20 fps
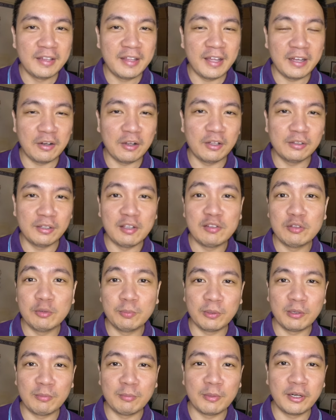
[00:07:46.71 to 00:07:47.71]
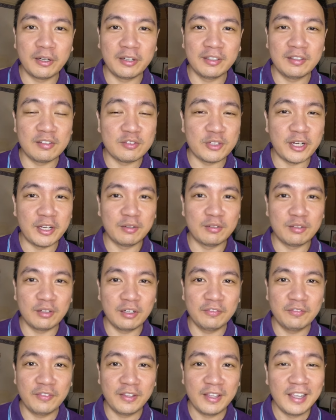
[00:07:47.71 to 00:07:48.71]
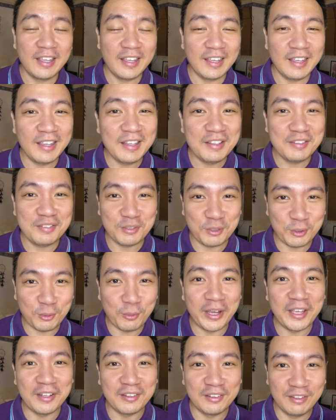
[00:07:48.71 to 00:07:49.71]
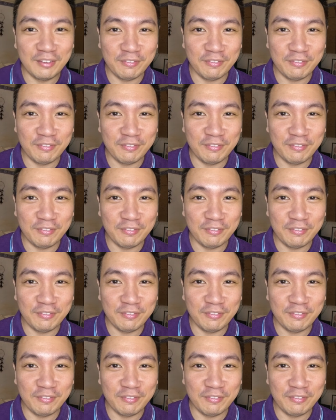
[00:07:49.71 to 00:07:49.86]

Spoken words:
that AllDay Supermarket is trying to serve is quite